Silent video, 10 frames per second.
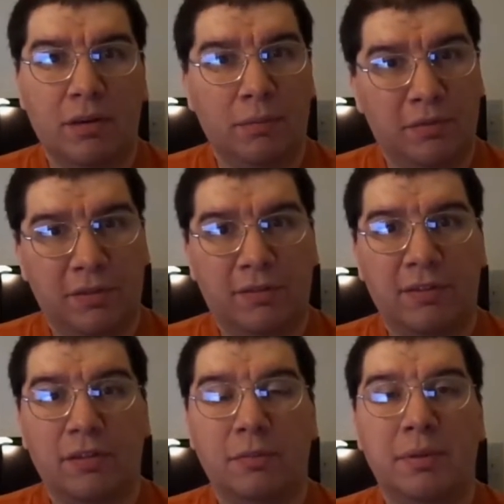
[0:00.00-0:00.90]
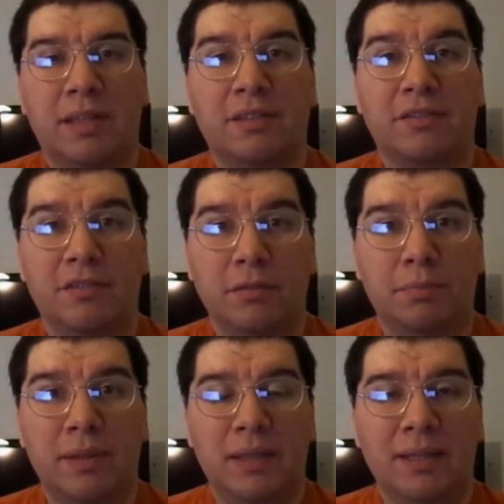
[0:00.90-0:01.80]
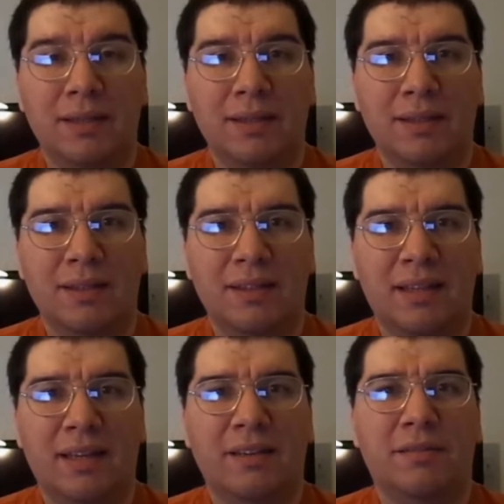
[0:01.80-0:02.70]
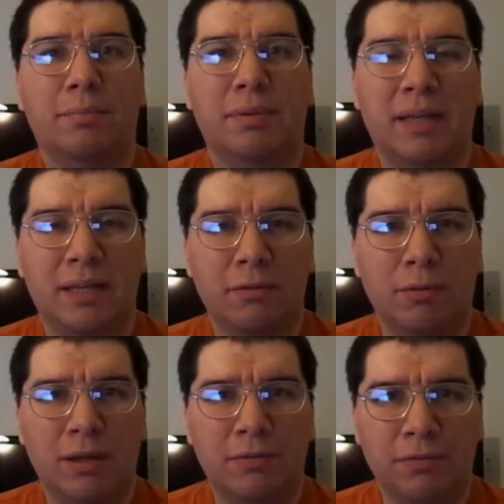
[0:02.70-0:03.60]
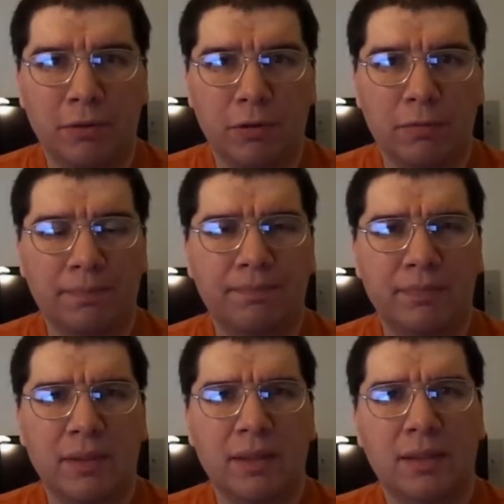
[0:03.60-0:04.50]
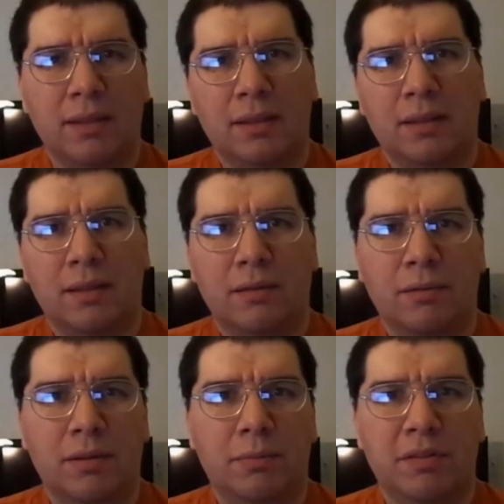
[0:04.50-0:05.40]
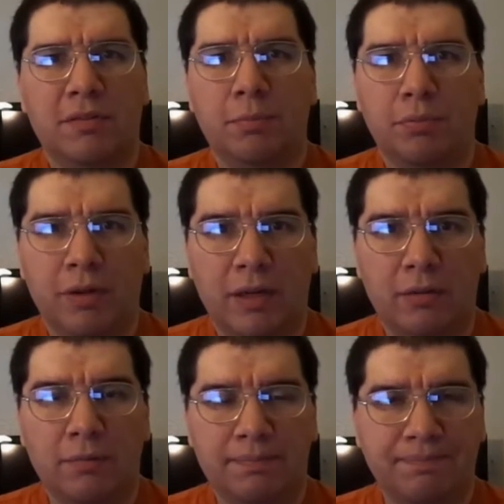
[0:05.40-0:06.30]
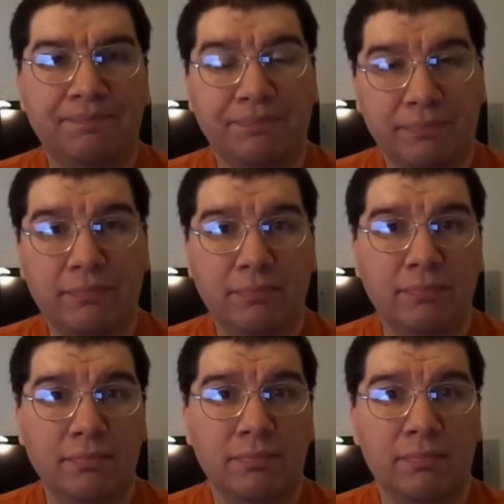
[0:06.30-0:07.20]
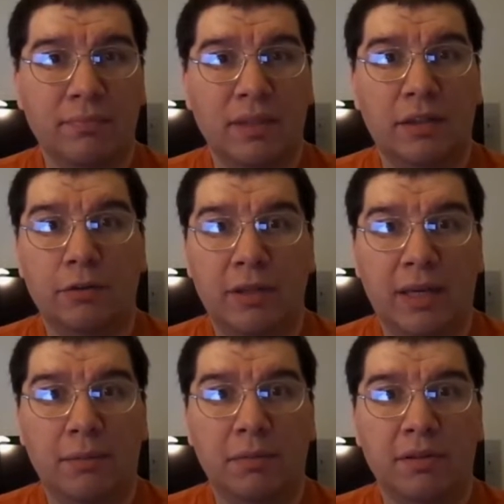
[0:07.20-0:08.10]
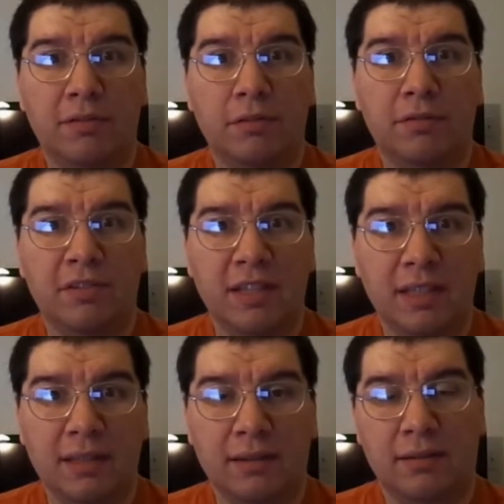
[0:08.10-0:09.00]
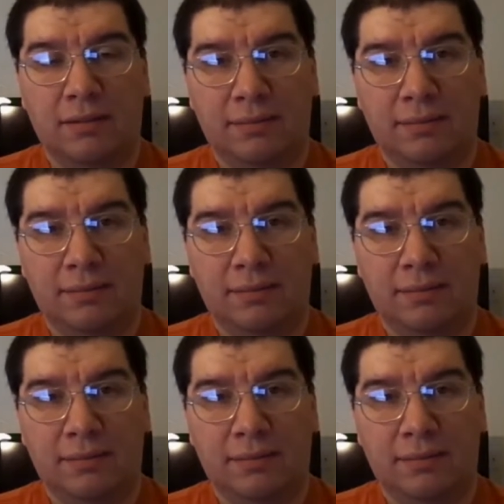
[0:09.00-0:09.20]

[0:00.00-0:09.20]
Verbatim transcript: Almost looks a little bit like Snoopy, that has black and white fur with a mix of brown, and her name is Lucinda.